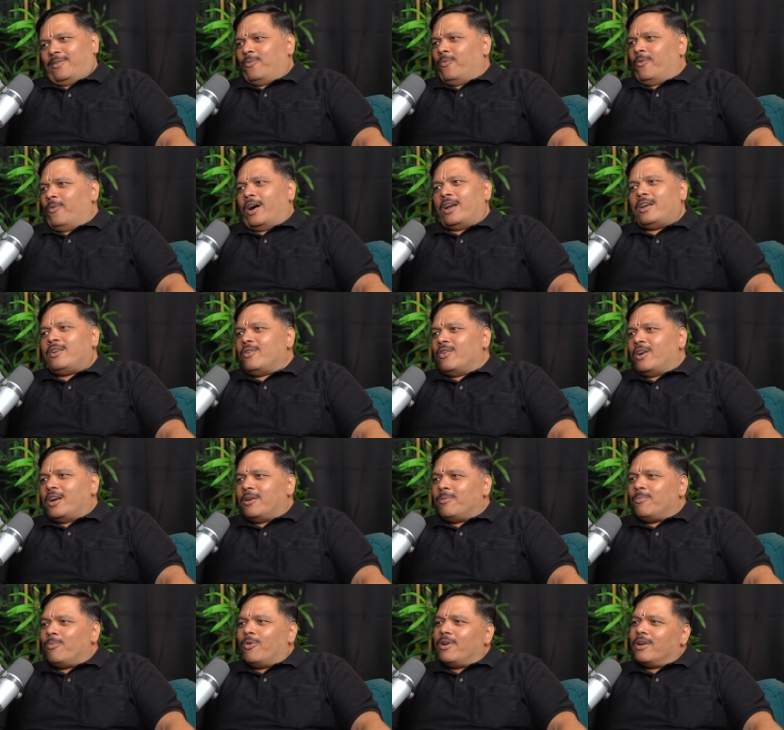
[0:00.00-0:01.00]
One
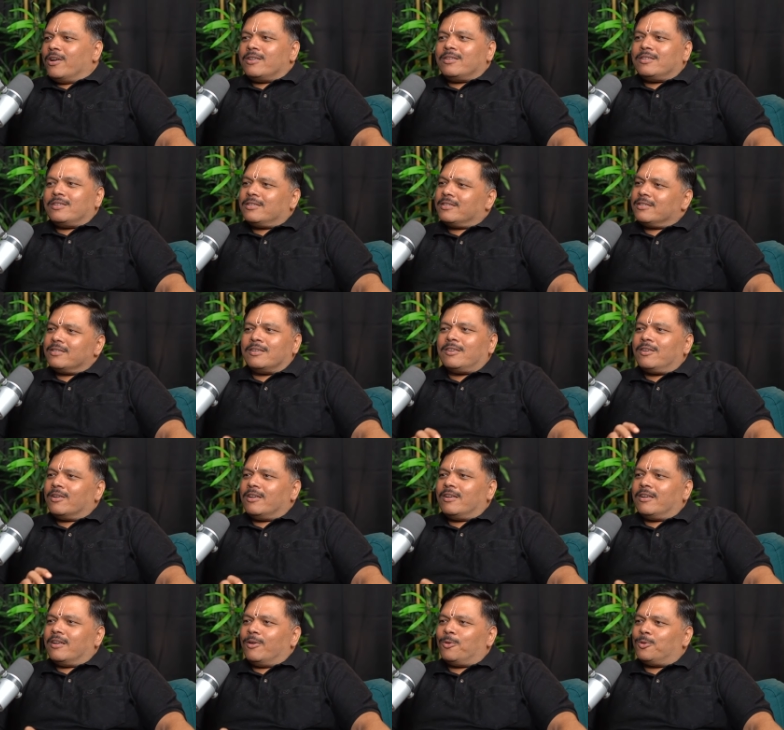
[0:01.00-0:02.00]
nut bolt
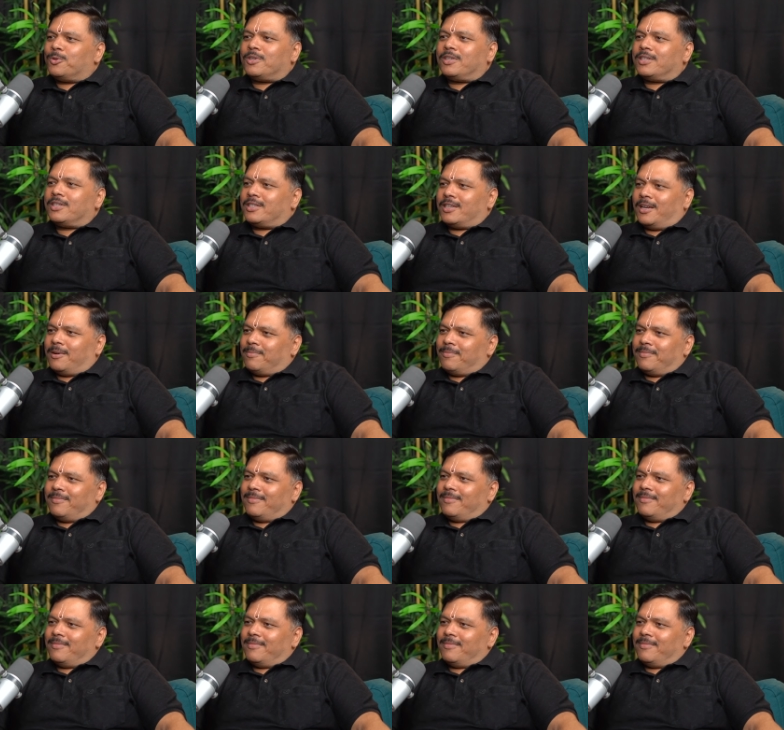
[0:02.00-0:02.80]
loosens up,